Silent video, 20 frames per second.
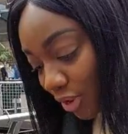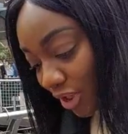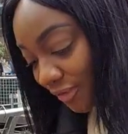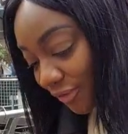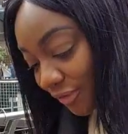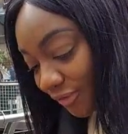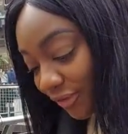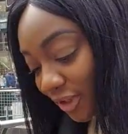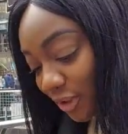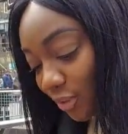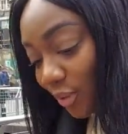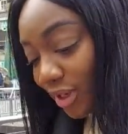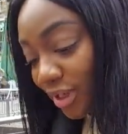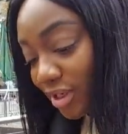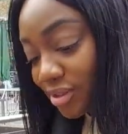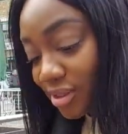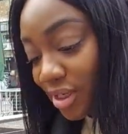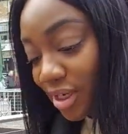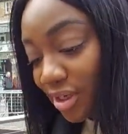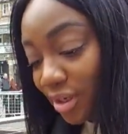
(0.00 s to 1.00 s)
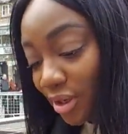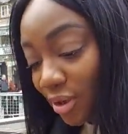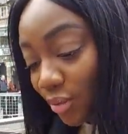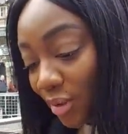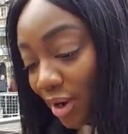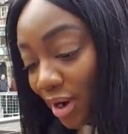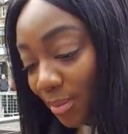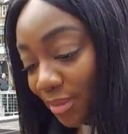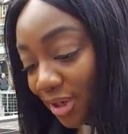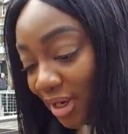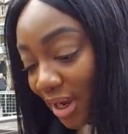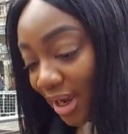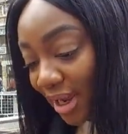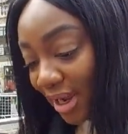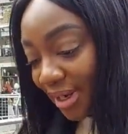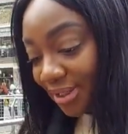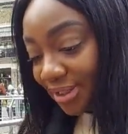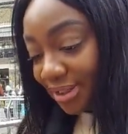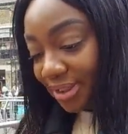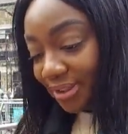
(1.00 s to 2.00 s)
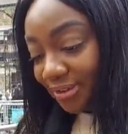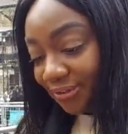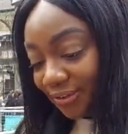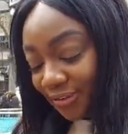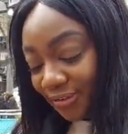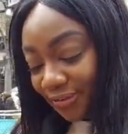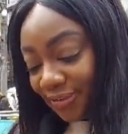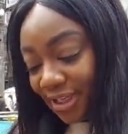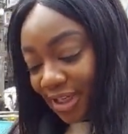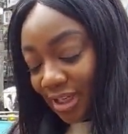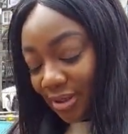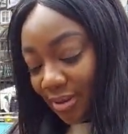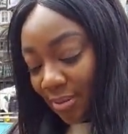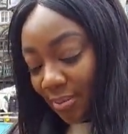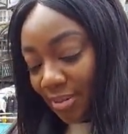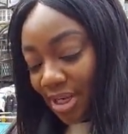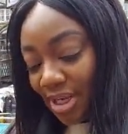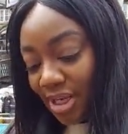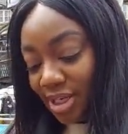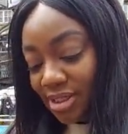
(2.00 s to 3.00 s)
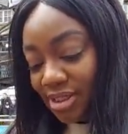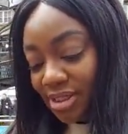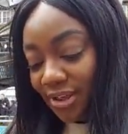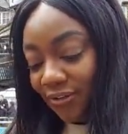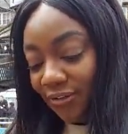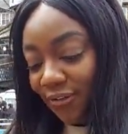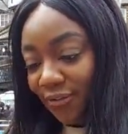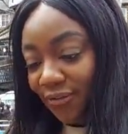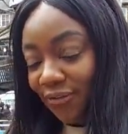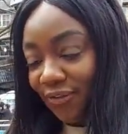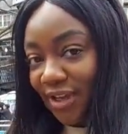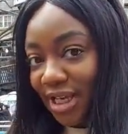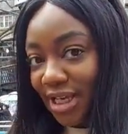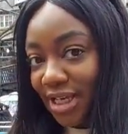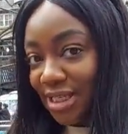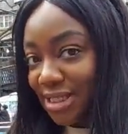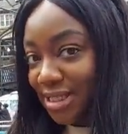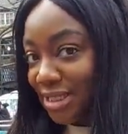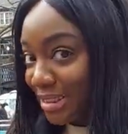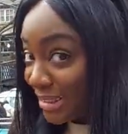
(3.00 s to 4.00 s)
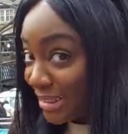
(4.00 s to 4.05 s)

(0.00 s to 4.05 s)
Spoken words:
Everything away, because I know what I'm like. 15 million different things.